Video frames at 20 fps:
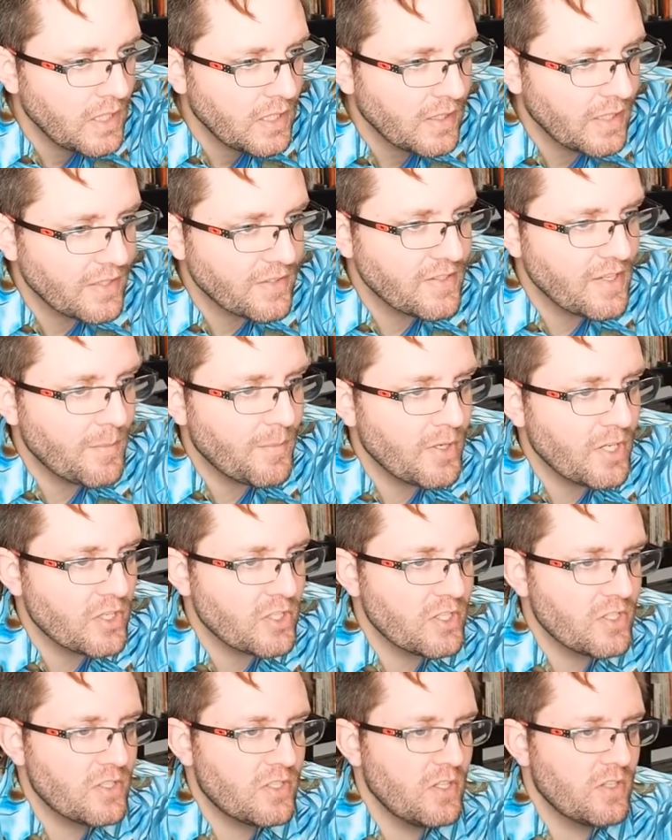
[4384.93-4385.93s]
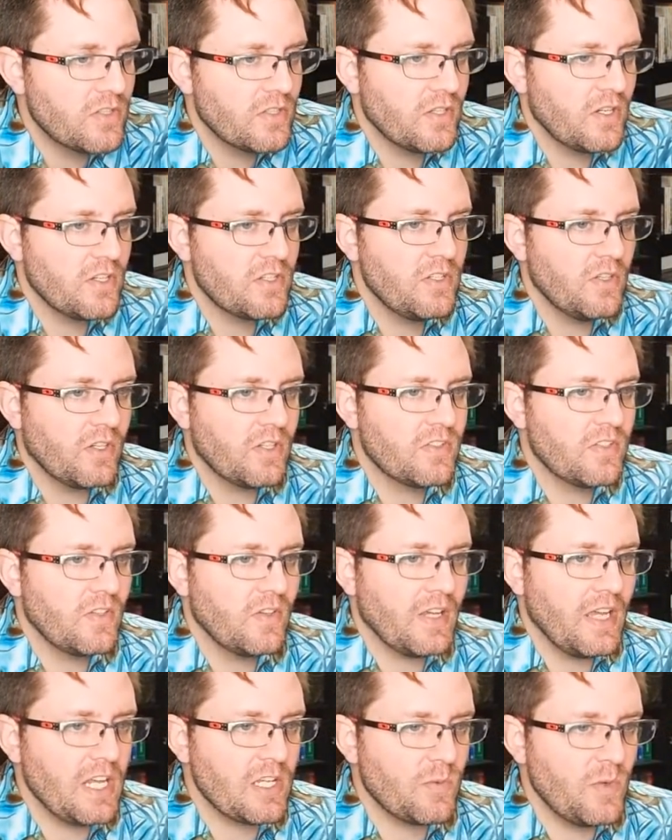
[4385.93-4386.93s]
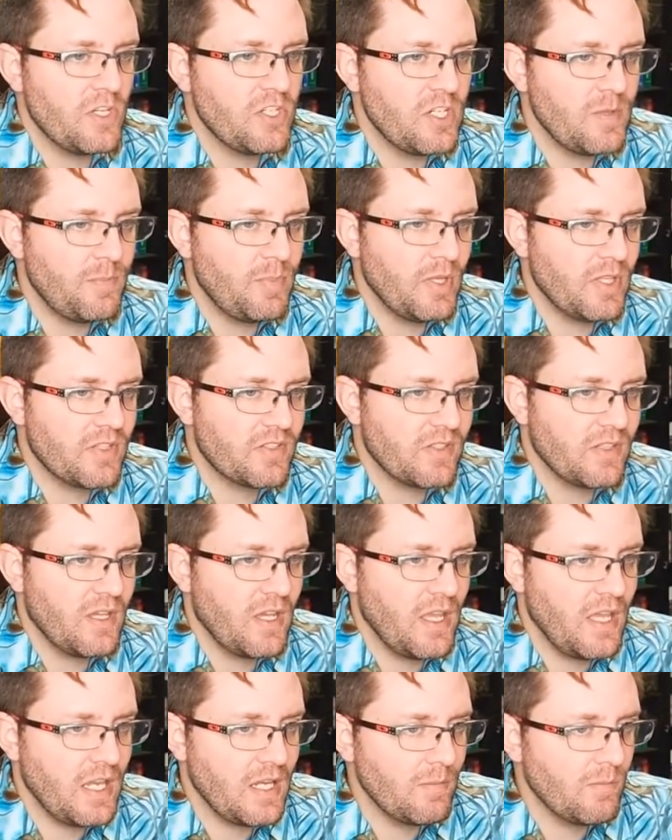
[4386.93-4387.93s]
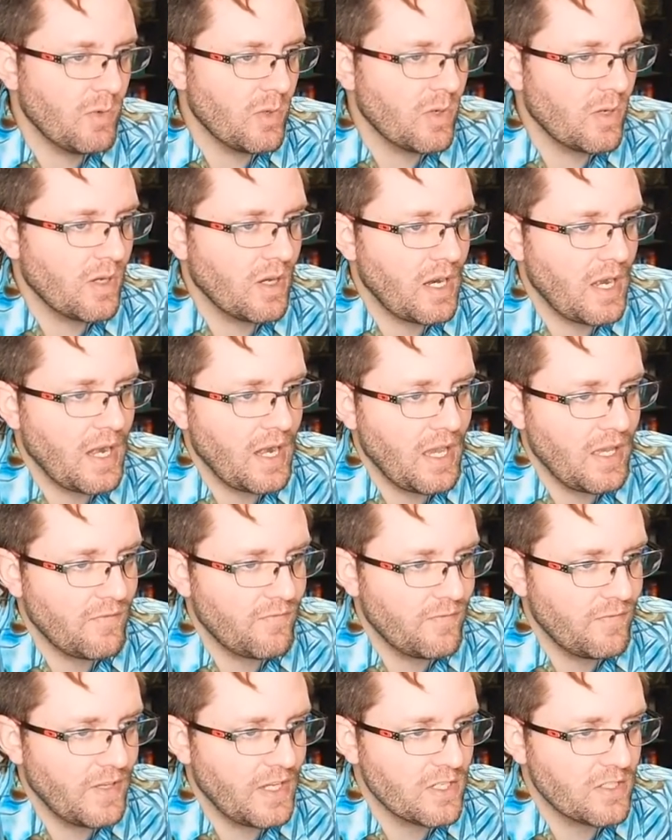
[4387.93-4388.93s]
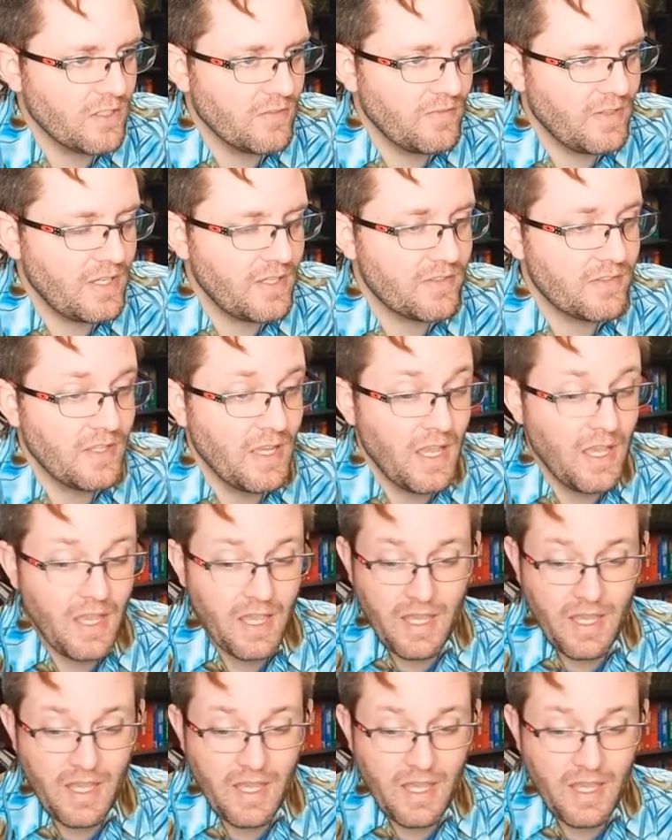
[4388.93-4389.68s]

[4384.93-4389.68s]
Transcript: Lexington Productions, Houston, are you still considering HYG puts anymore? Not financial advice.